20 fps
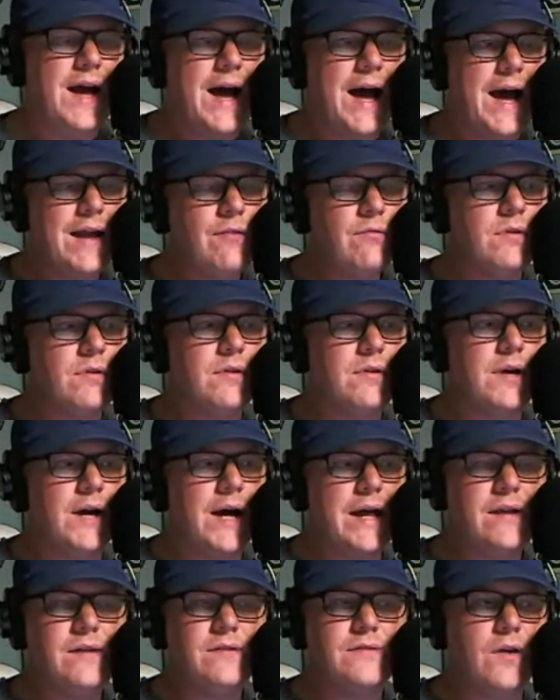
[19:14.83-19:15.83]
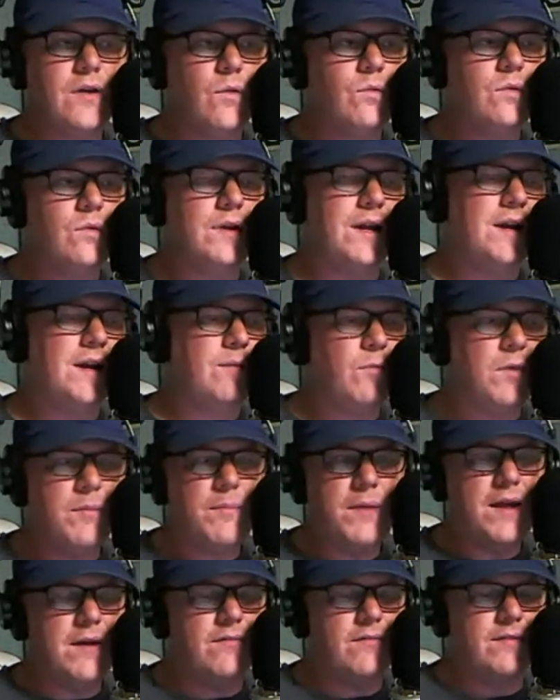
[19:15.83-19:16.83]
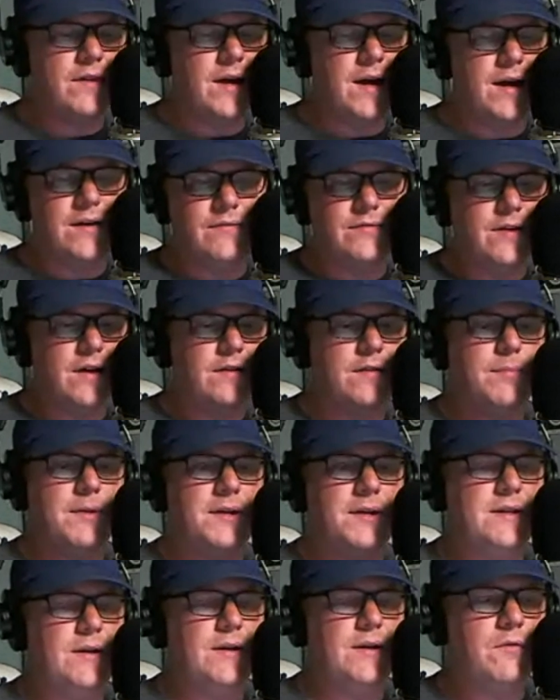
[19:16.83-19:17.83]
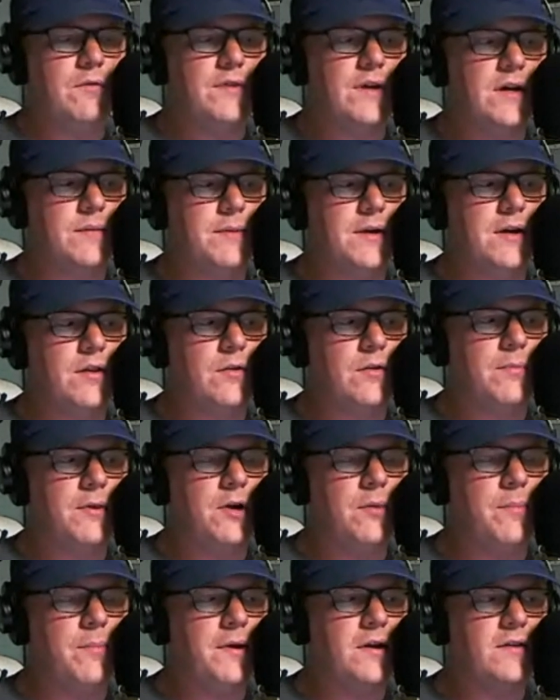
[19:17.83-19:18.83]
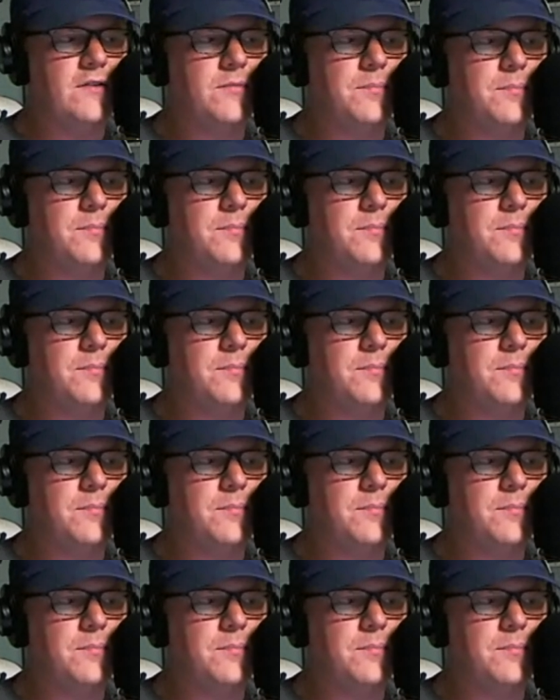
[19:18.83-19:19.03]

I don't, and we may have kind of talked about that when we've talked about other ballparks,